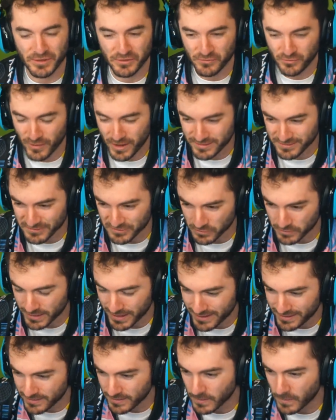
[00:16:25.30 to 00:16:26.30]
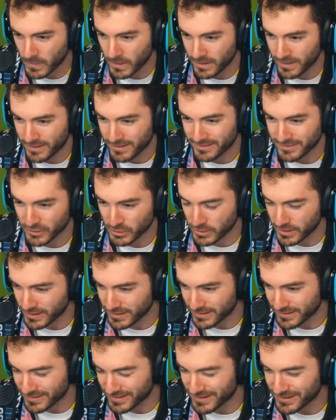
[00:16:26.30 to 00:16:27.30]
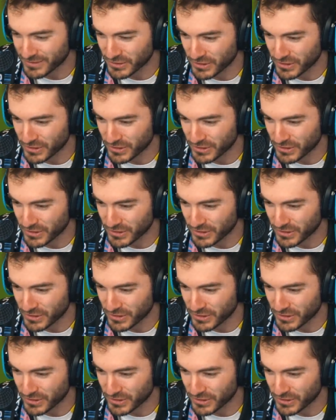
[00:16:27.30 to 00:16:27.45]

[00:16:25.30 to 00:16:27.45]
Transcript: other friends who are getting it, they're like,